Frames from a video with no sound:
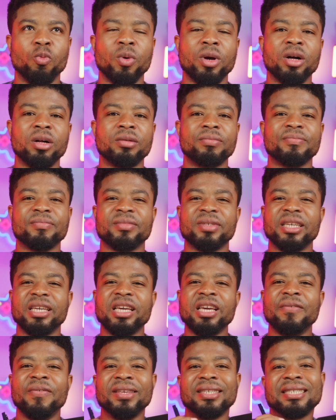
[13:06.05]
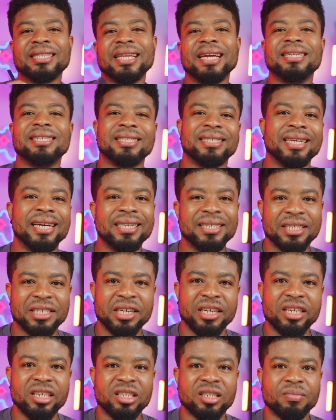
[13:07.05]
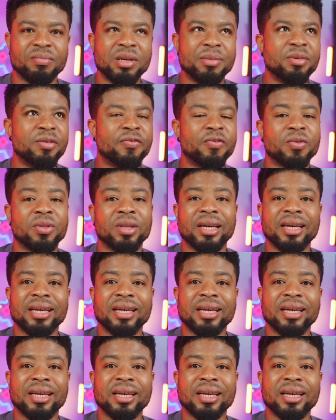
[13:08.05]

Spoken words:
Well, if a slight design change, maybe for the